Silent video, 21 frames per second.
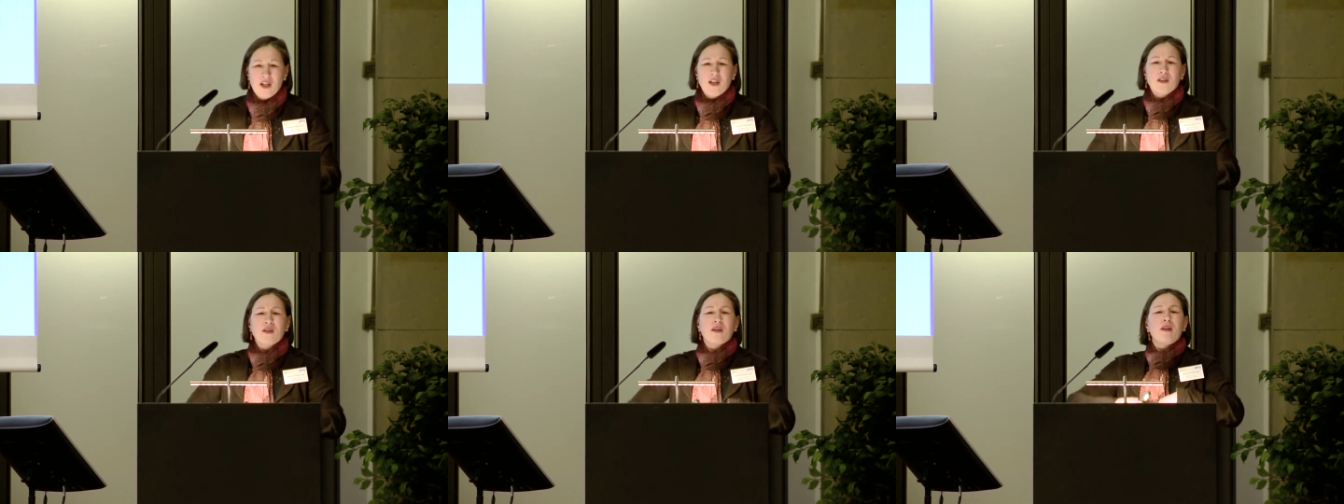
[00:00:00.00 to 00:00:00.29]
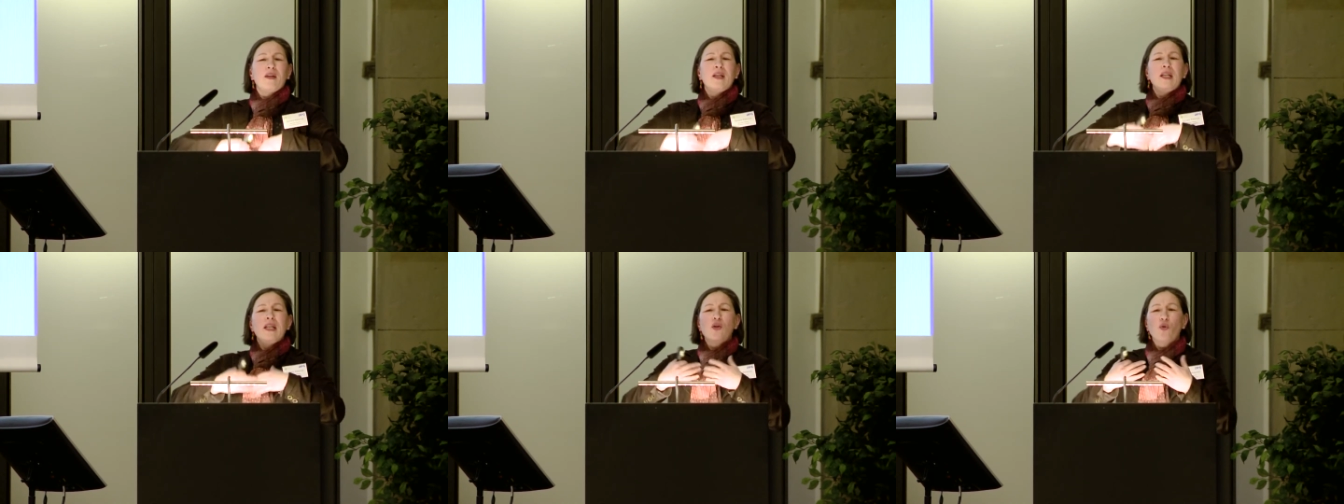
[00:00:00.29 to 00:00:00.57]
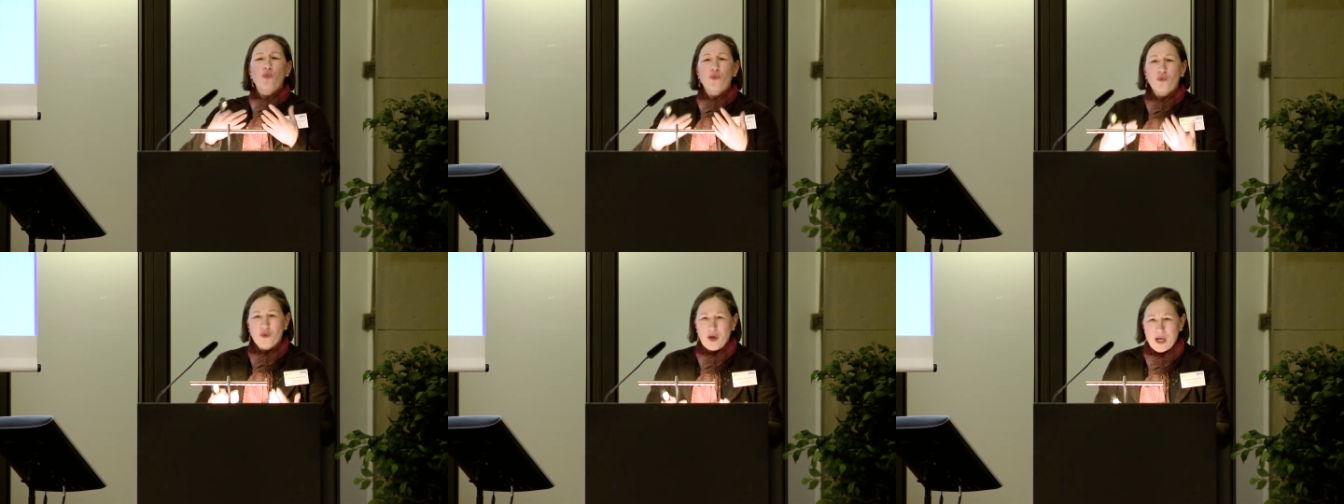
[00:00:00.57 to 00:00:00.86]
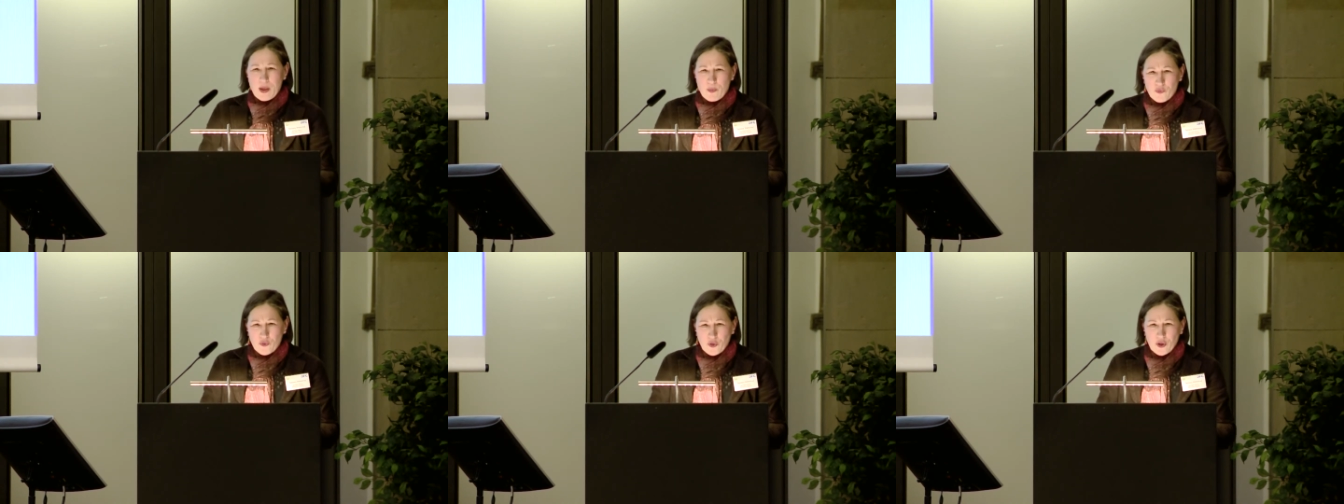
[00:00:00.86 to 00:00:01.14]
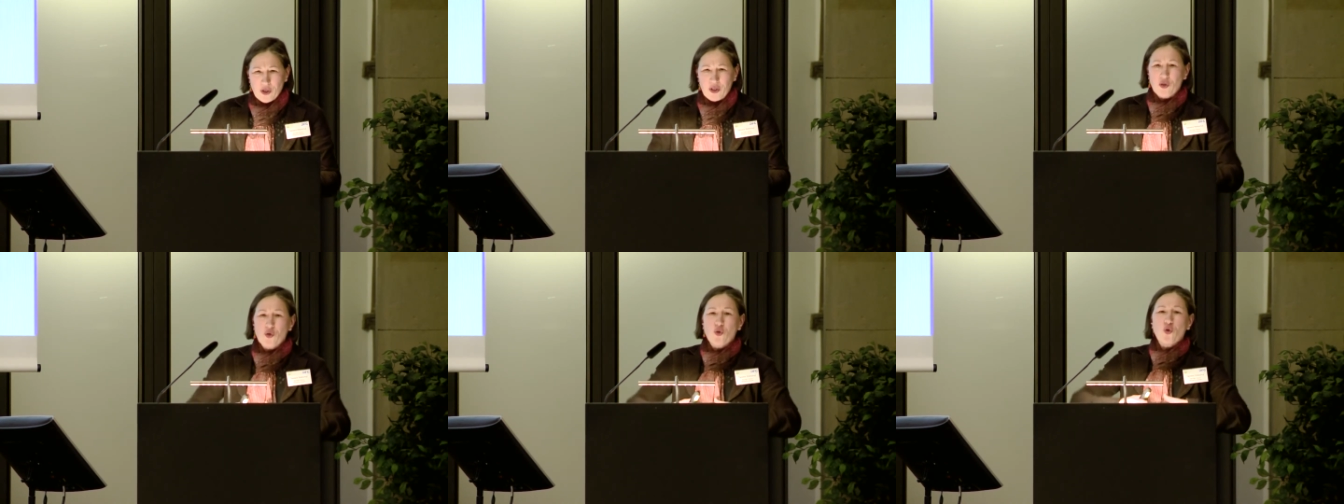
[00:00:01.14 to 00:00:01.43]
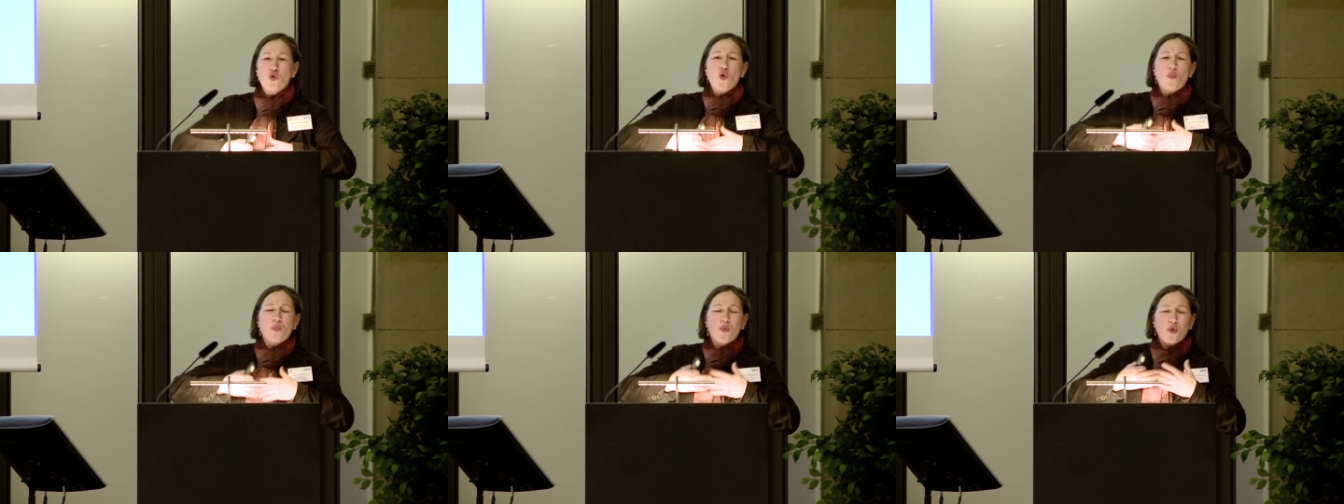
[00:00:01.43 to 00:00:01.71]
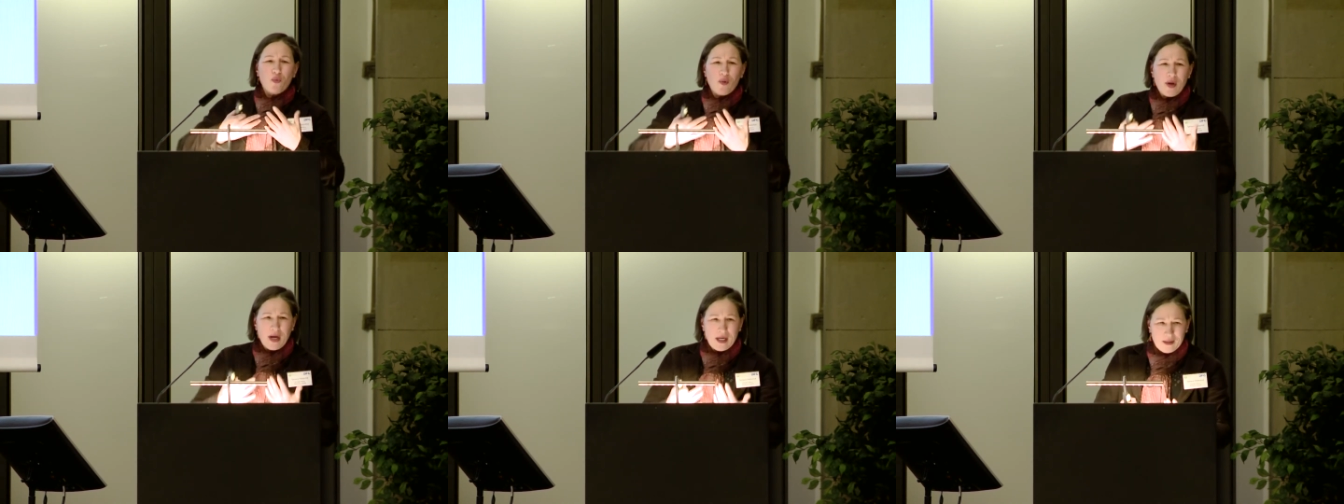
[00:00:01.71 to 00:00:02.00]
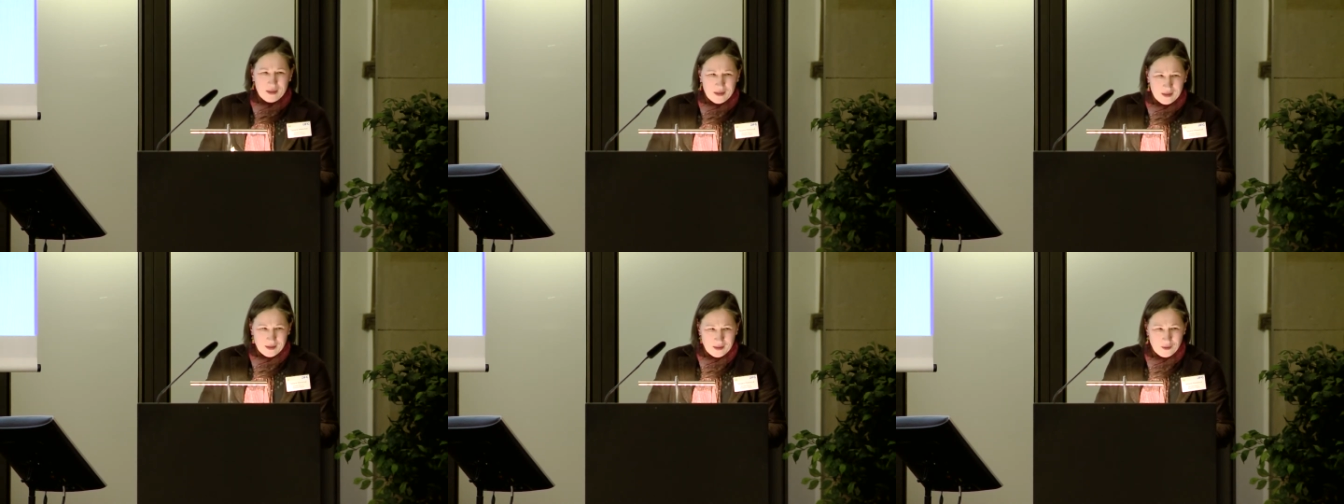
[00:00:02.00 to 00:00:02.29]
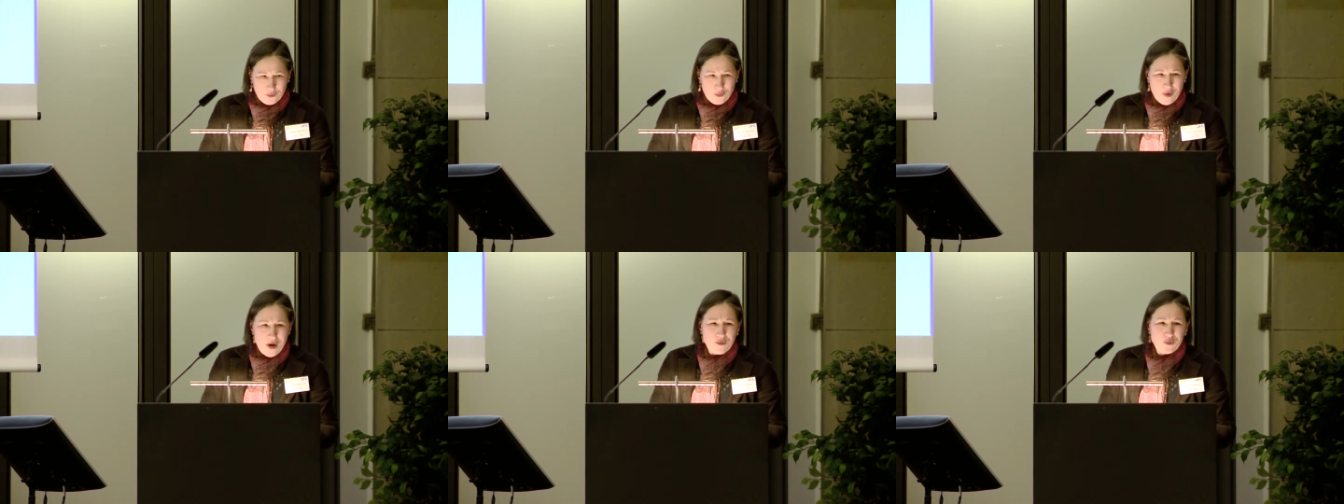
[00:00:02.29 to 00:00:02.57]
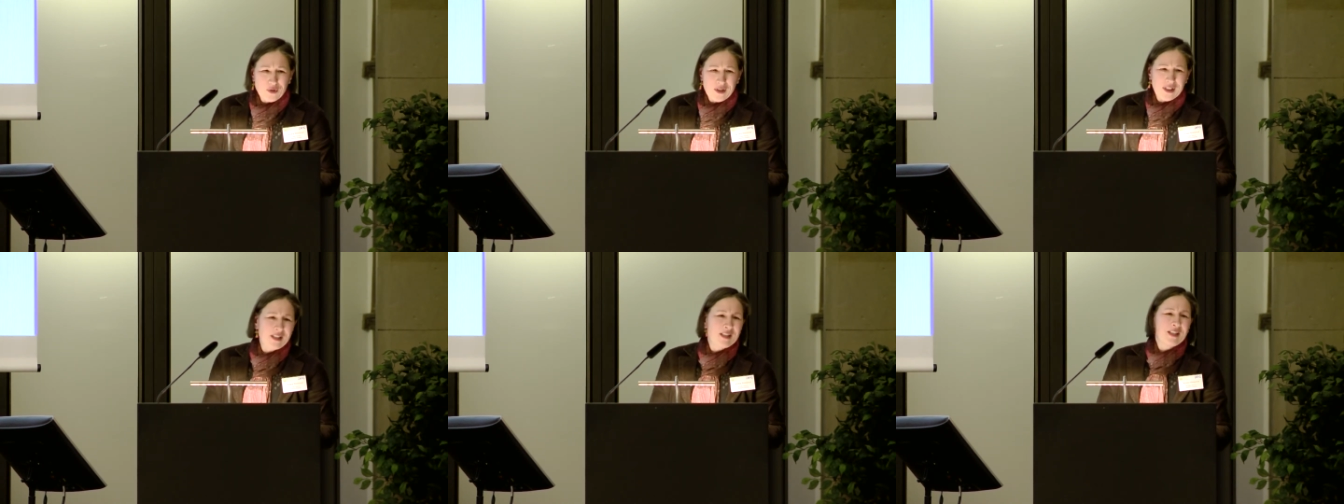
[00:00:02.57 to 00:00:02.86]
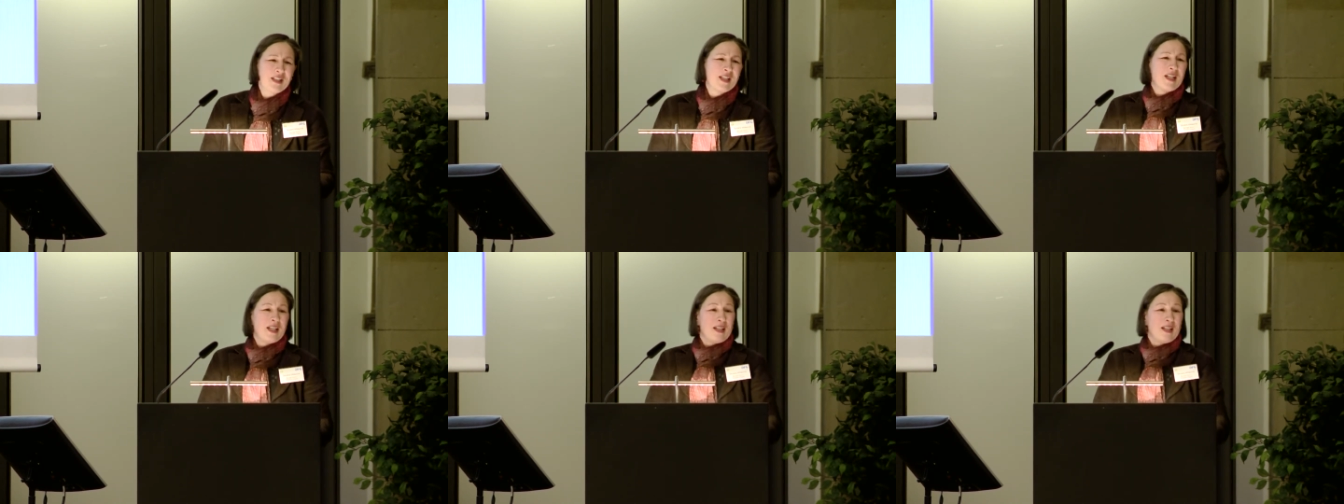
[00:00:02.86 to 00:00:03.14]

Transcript: the legal framework, the copyright around it,